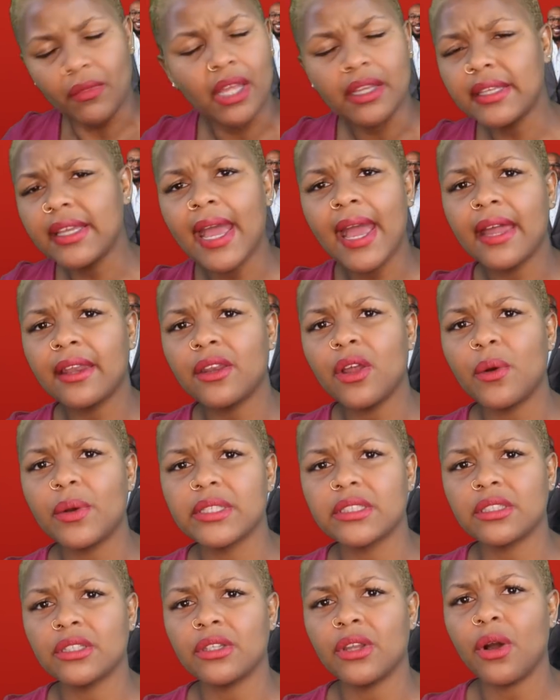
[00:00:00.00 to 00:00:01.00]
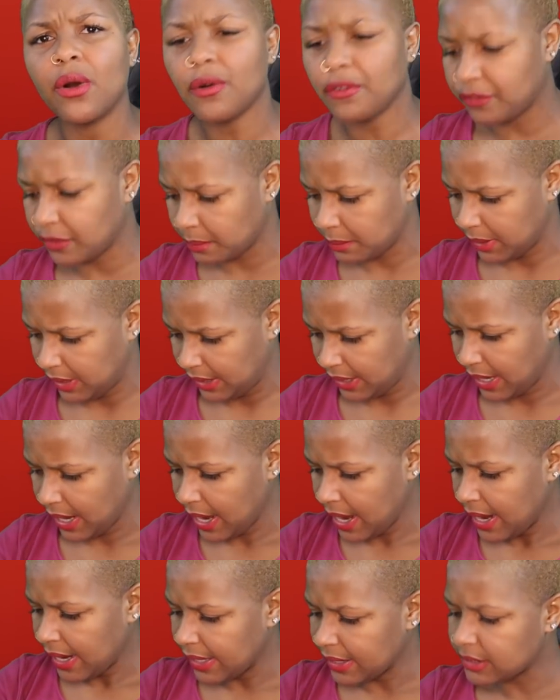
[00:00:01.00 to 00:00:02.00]
Yeah, no, it's a no for me.
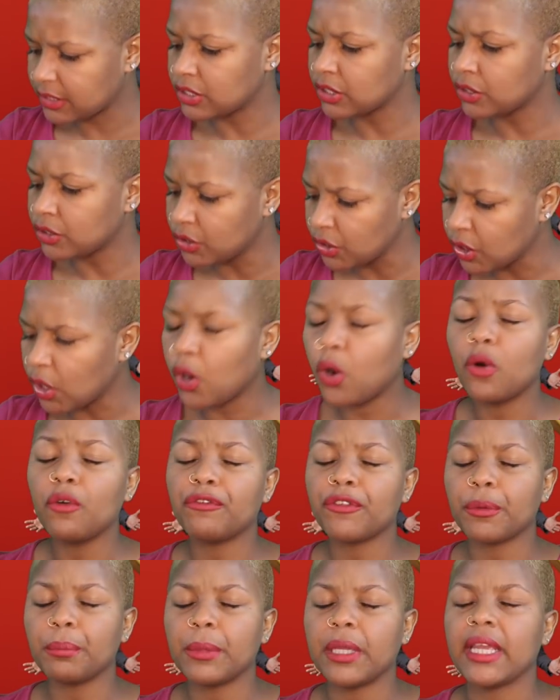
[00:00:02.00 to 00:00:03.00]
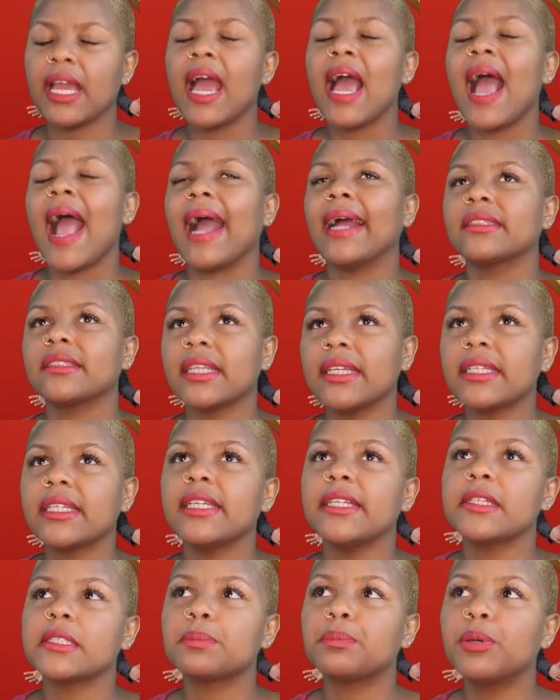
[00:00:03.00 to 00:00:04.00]
It's a no for me. I think
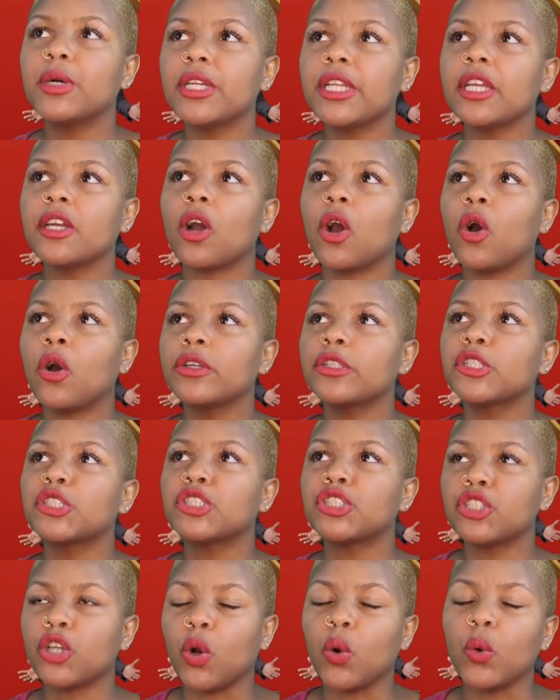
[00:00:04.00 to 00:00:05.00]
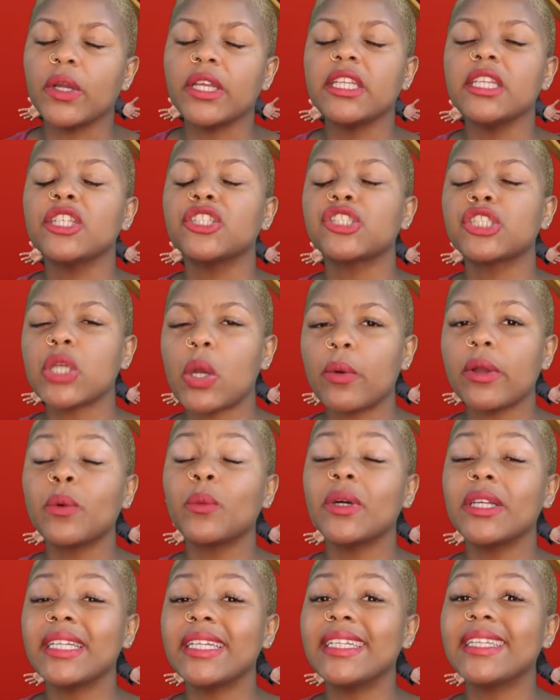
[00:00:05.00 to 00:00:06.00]
he is putting on a show. He is showing
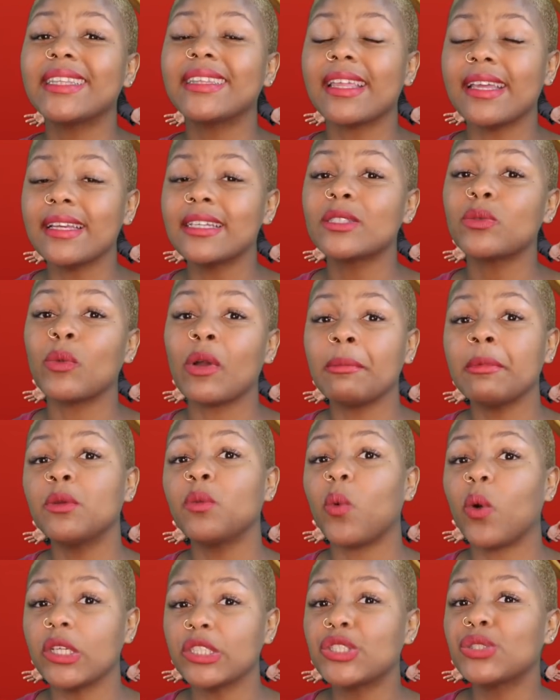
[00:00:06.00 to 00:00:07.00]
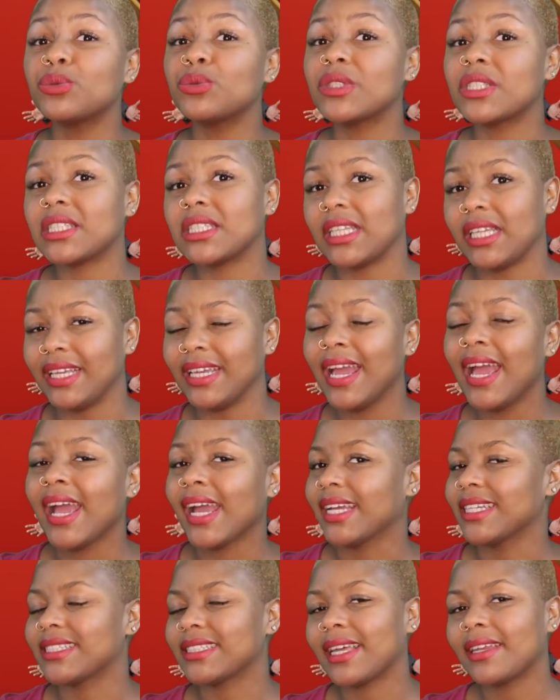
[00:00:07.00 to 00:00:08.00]
what he thinks women want to see
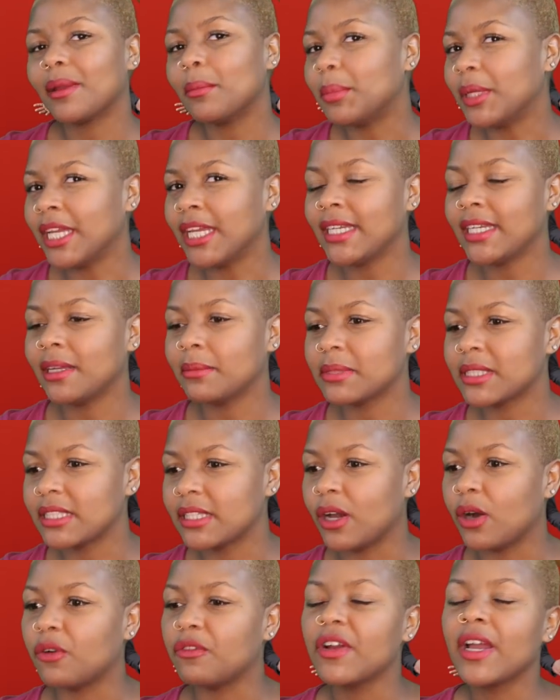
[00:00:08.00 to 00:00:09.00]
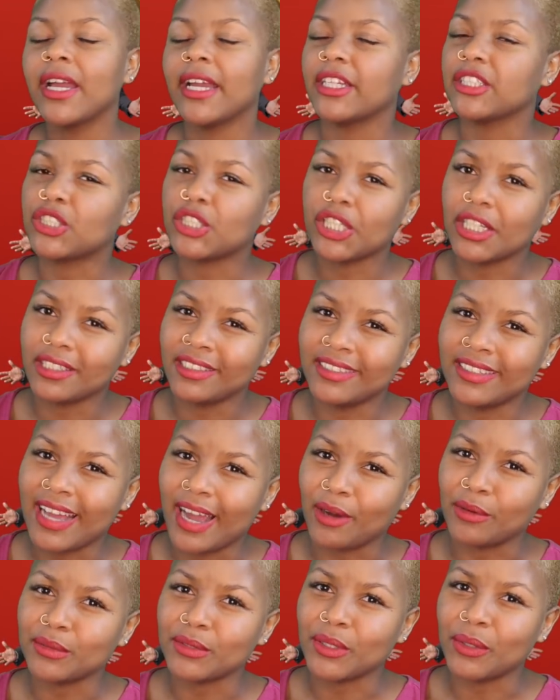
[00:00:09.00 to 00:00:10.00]
instead of being himself and chilling
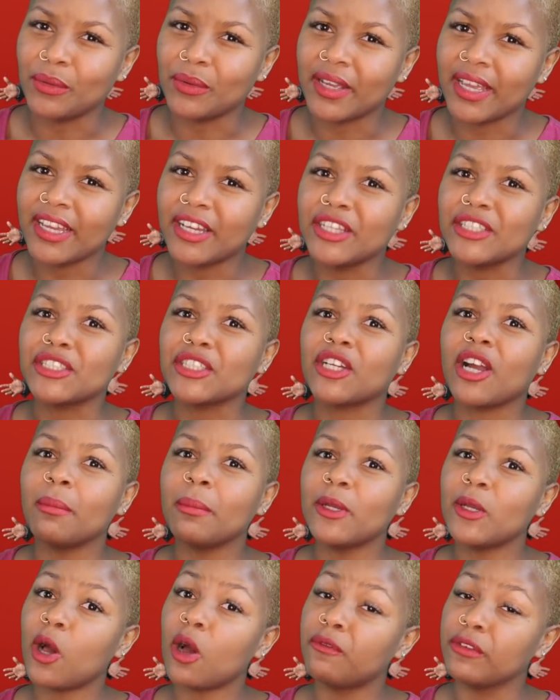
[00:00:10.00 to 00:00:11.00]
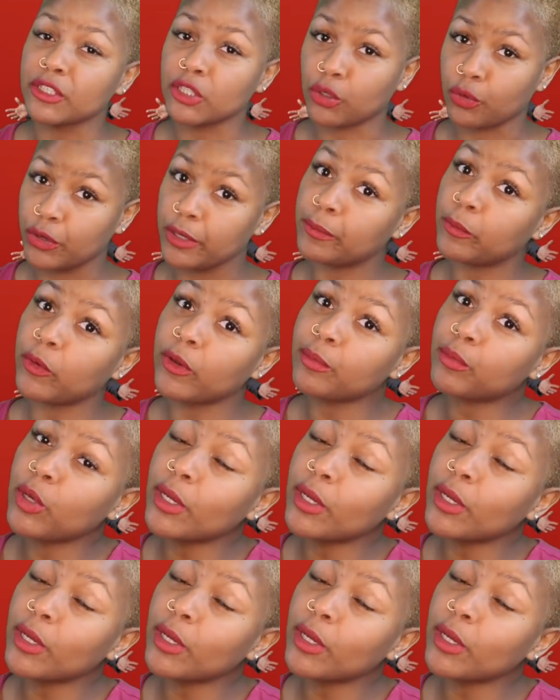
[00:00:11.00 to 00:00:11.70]
out. Okay, because you're coming off as a creep.